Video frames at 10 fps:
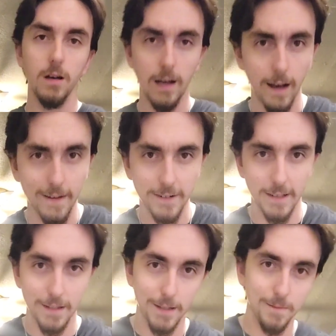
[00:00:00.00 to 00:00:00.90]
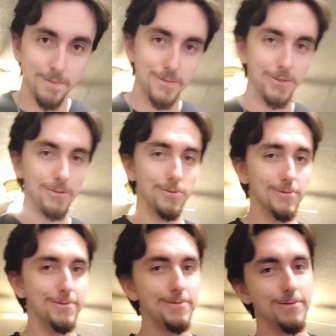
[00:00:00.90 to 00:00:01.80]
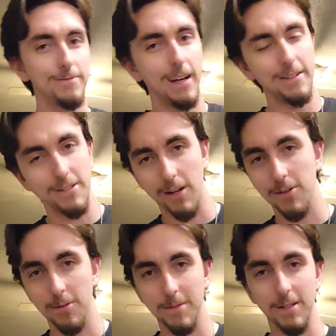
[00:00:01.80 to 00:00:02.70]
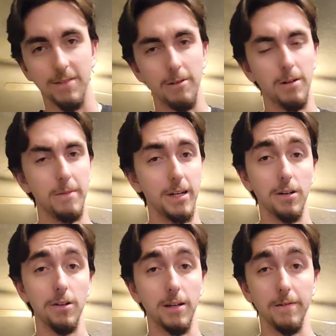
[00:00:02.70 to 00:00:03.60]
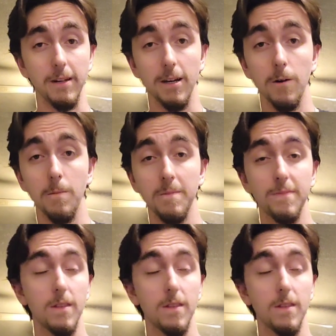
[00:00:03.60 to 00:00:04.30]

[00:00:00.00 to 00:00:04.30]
I'll have to get them to... I have to talk to them, see if they want to make a cooking video.